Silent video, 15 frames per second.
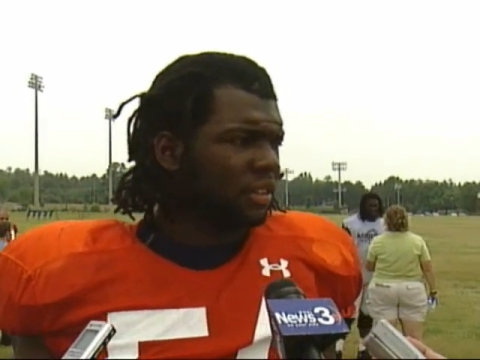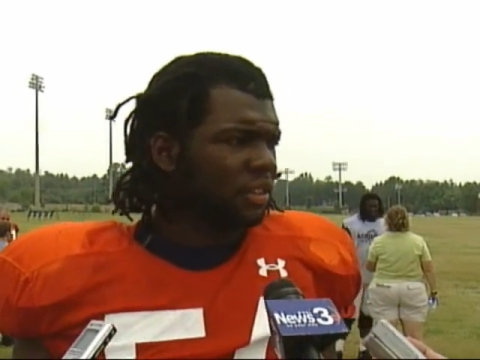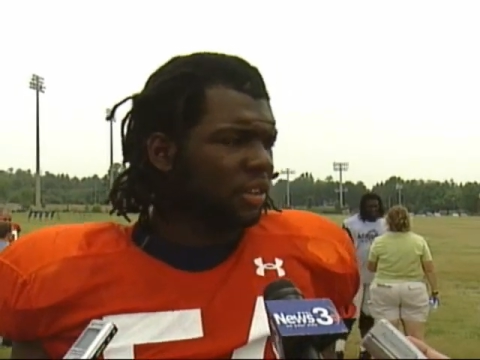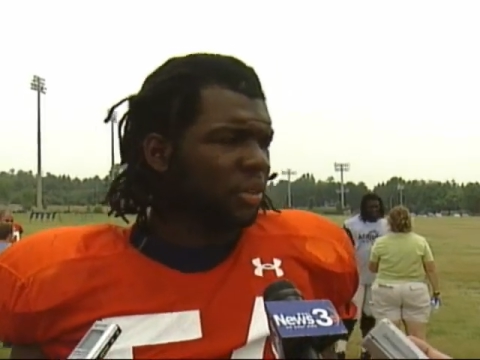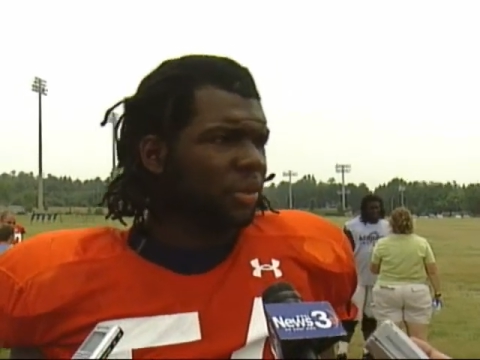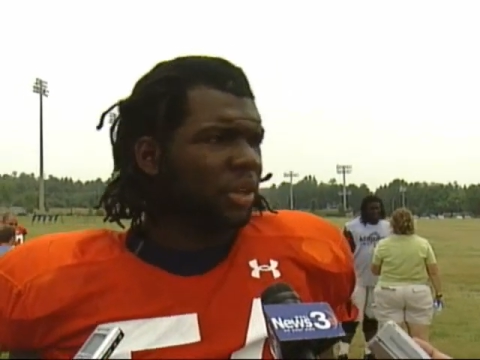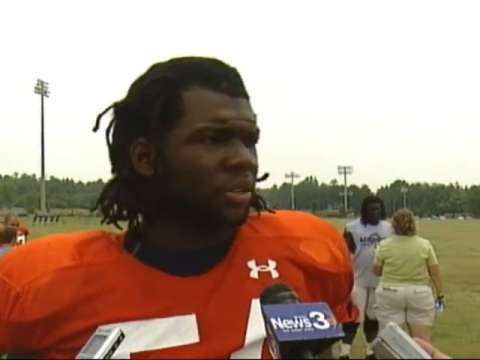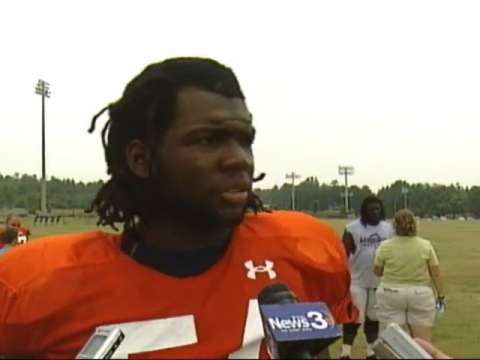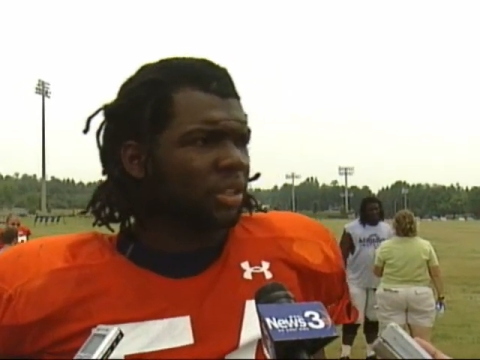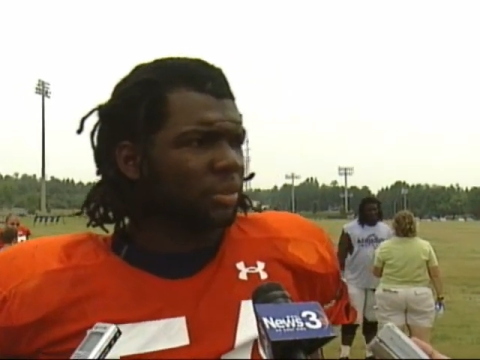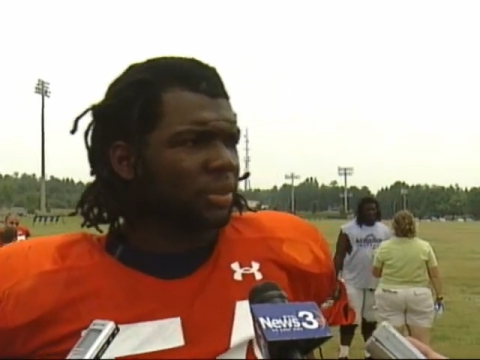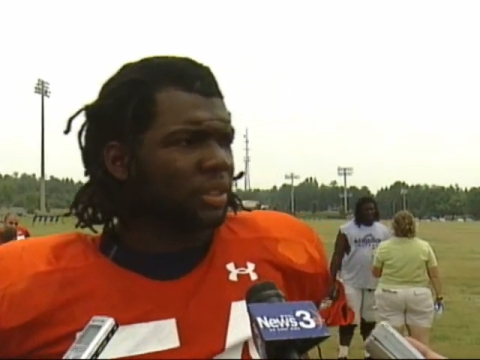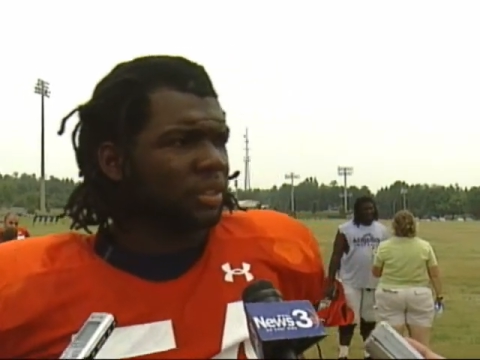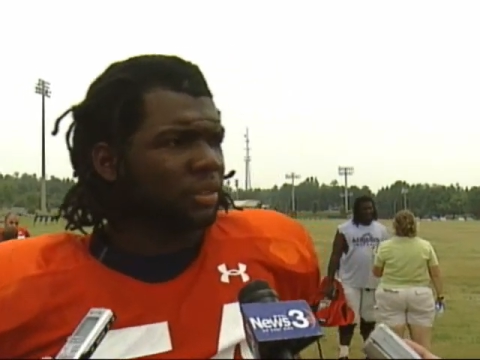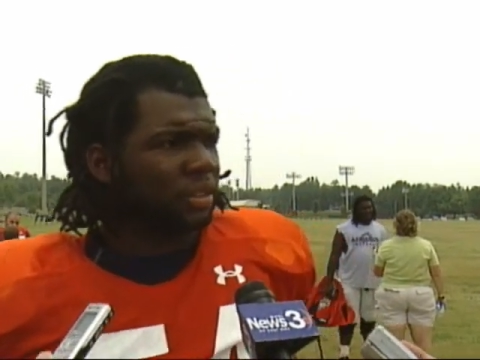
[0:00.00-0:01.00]
You know, we go
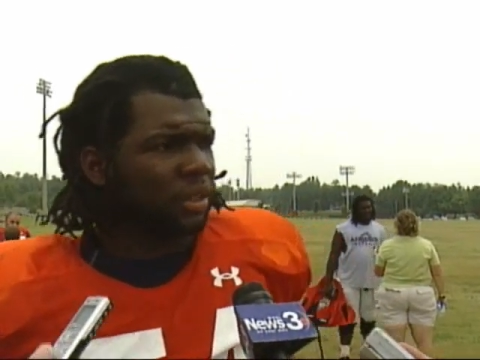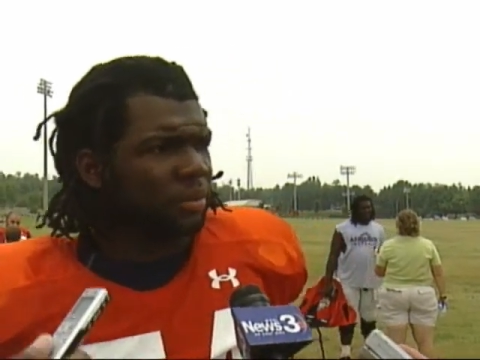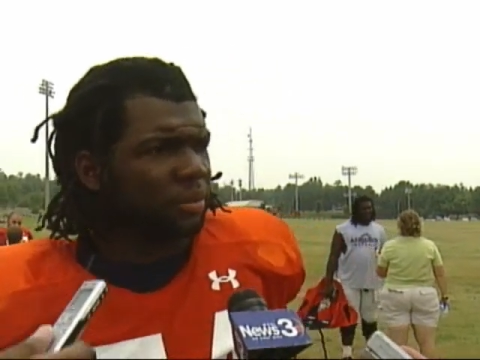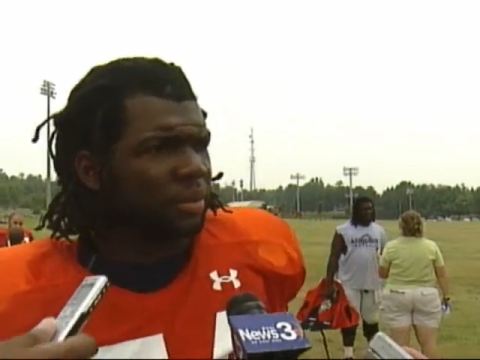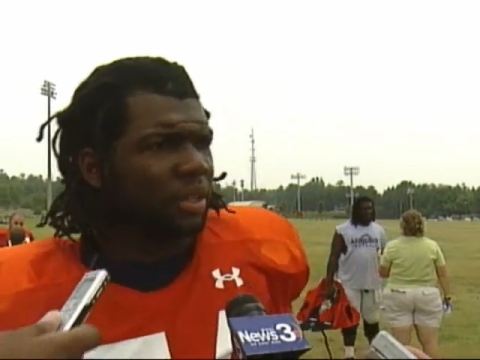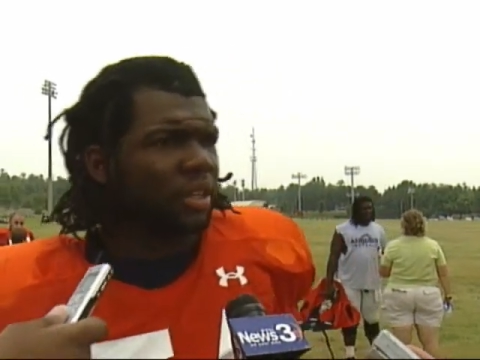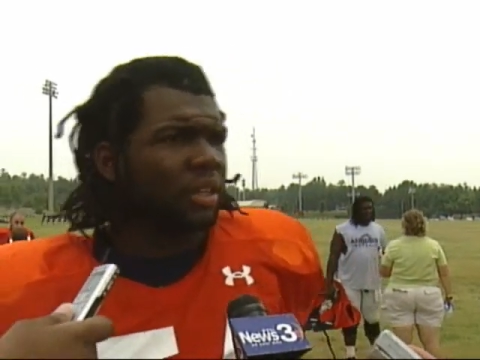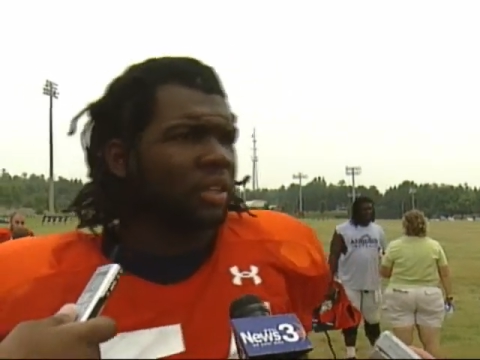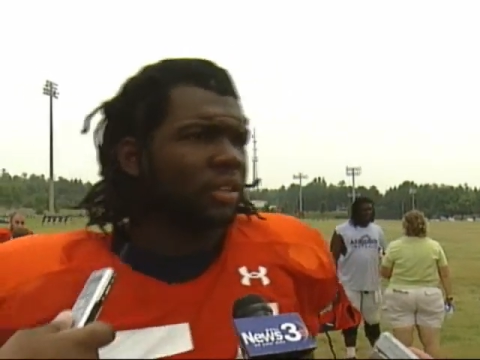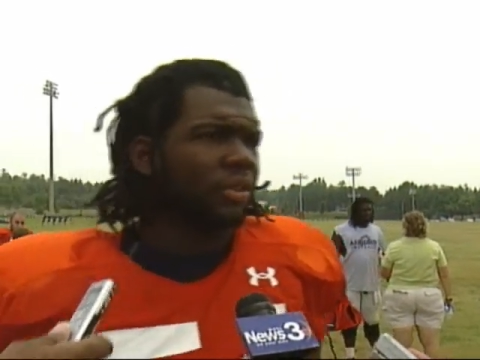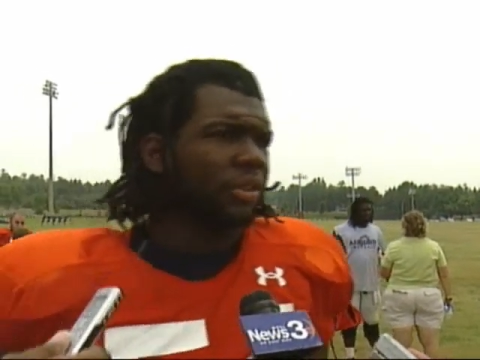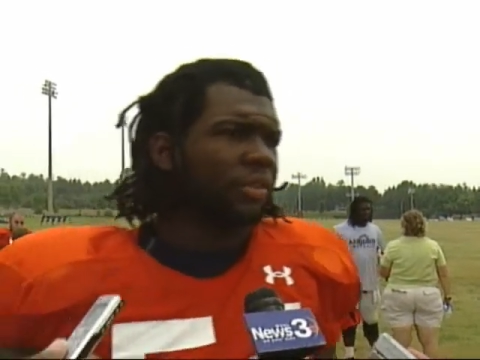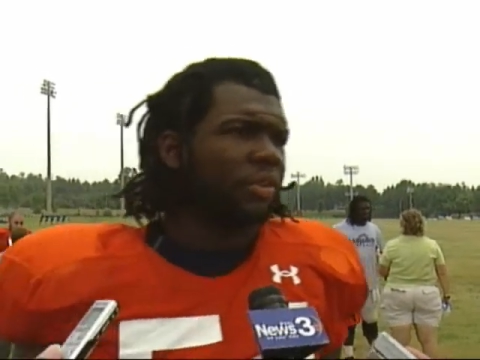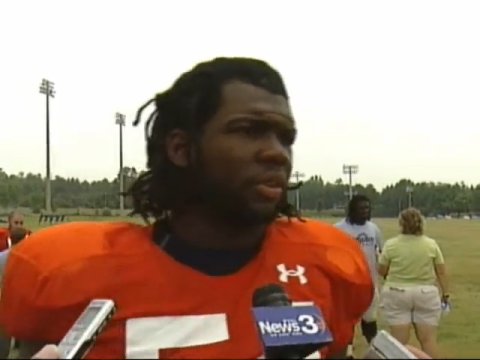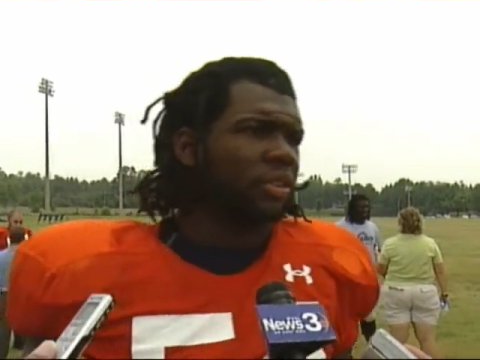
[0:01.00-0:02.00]
some some
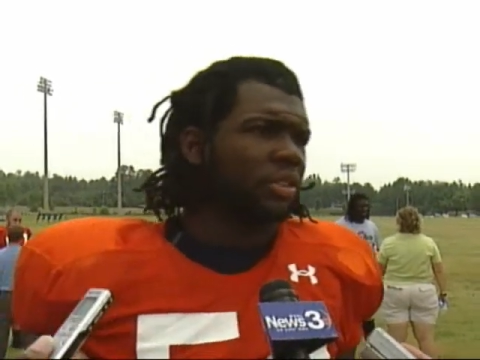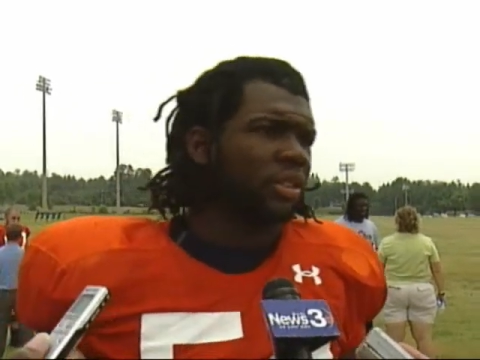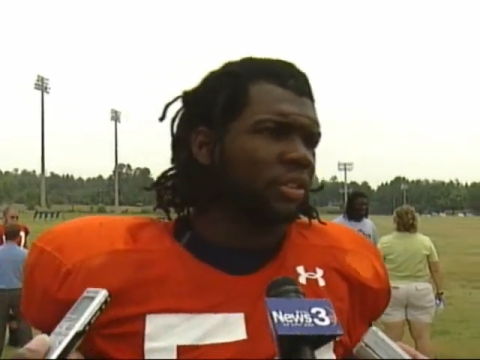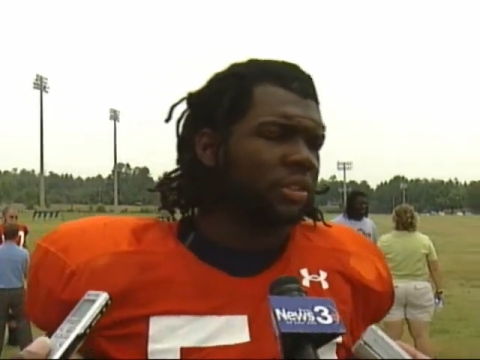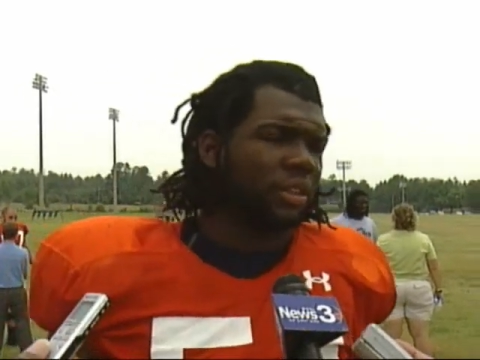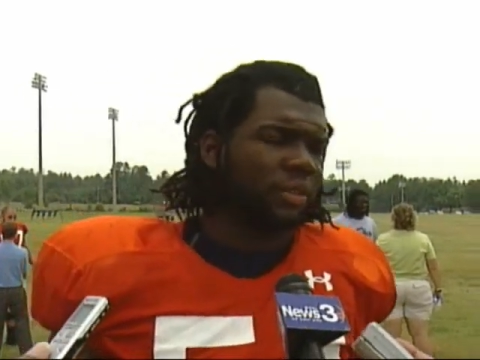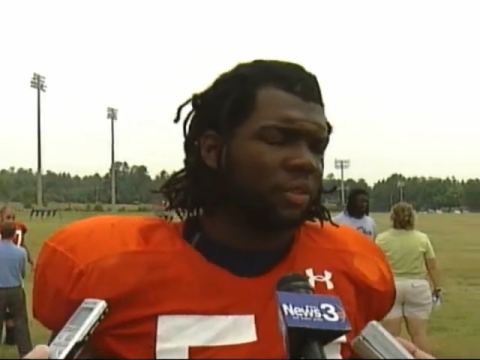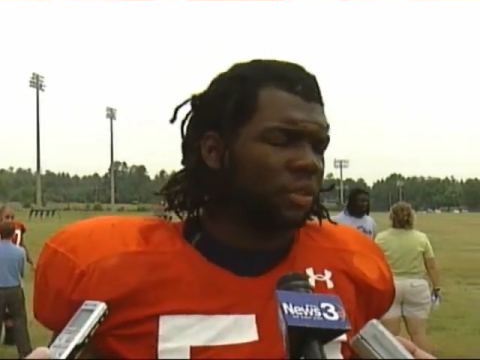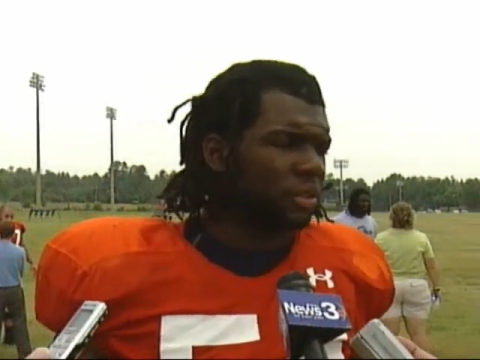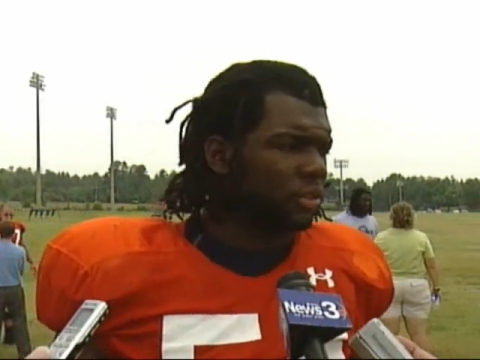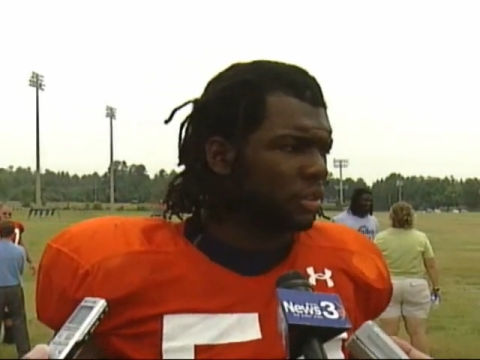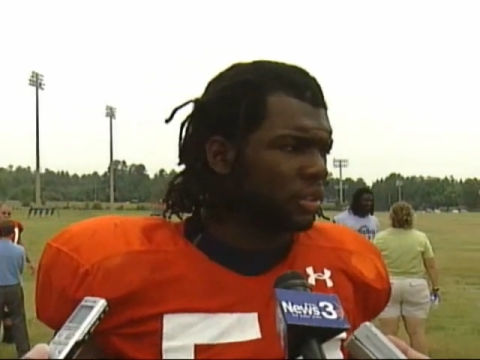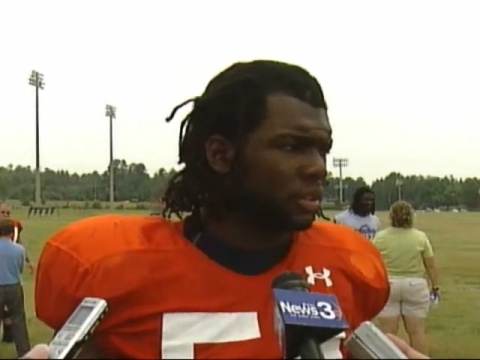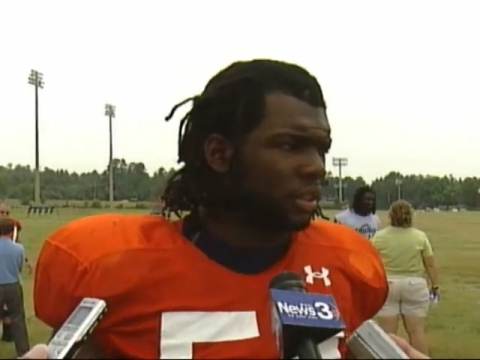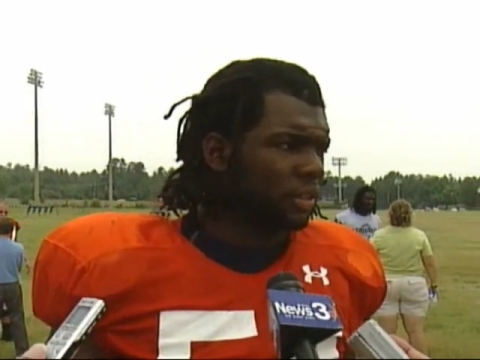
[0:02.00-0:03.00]
three four stuff, some four
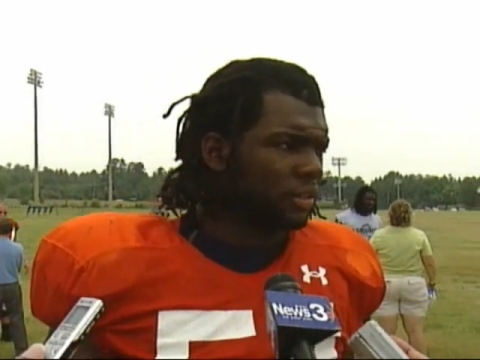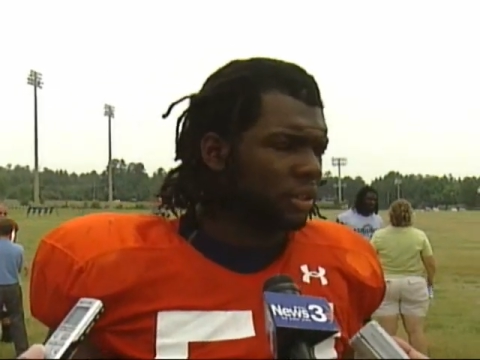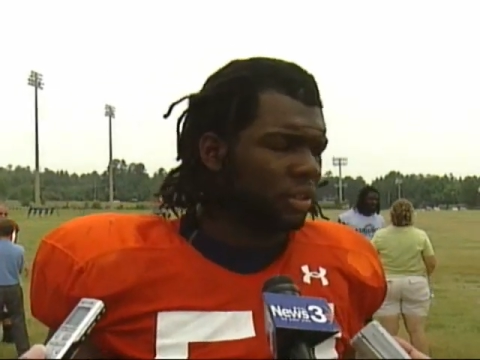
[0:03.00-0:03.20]
three stuff.